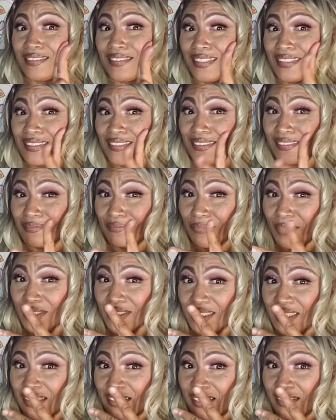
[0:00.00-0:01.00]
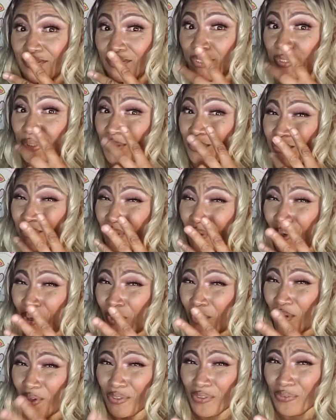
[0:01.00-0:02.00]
doesn't Martel have two or